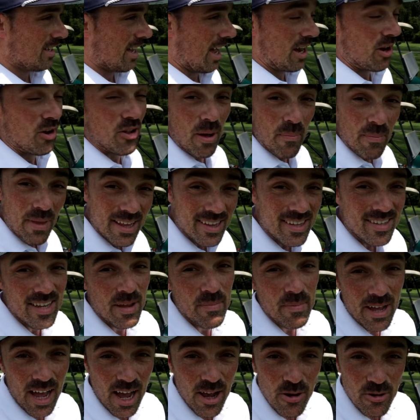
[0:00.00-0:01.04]
I am not the
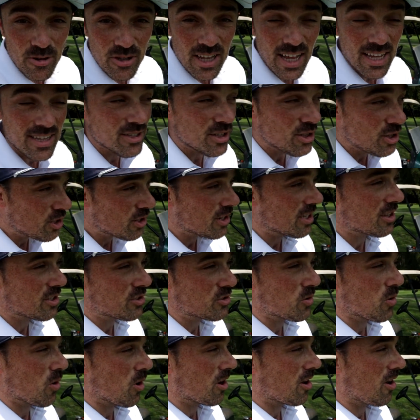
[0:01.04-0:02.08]
type of guy who usually like to look at the
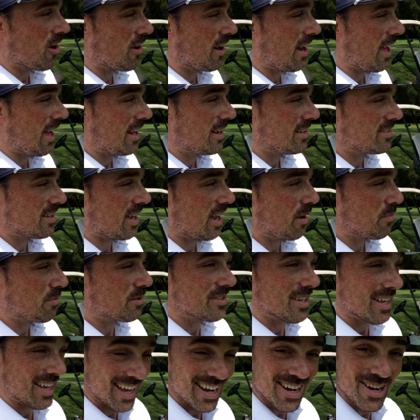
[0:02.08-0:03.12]
scorecard ahead of time
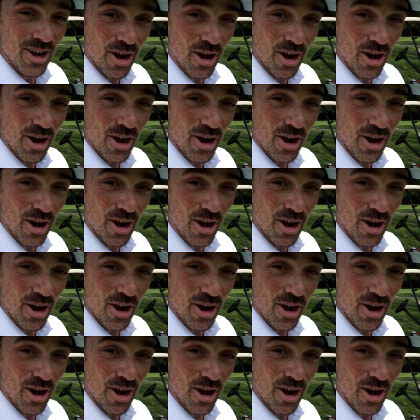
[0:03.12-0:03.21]
because I get